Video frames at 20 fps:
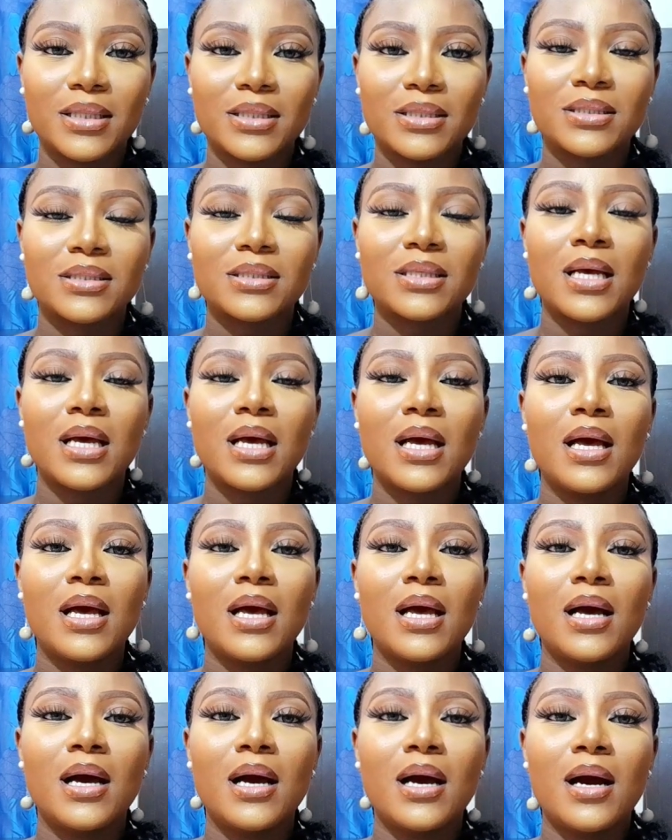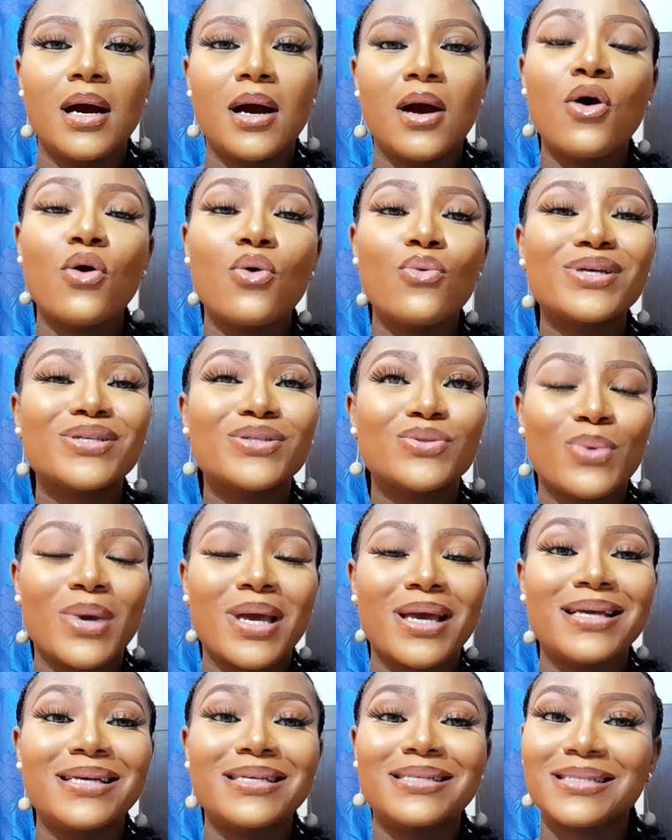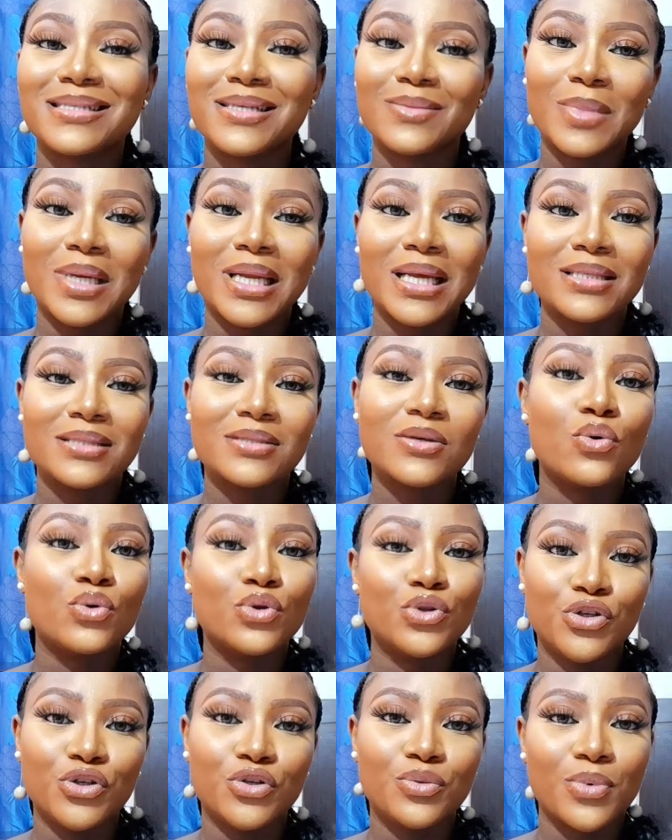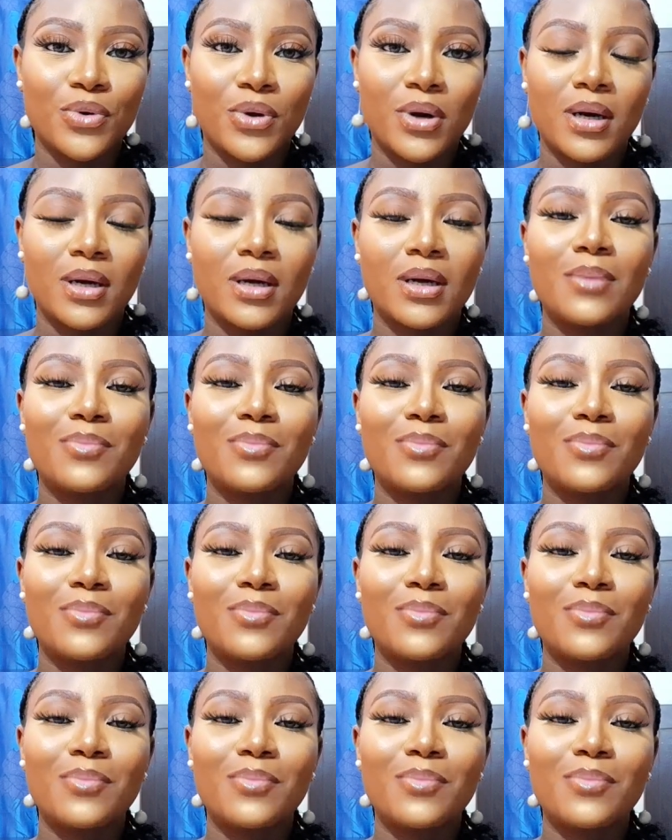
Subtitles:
is always wear a seamless new bra.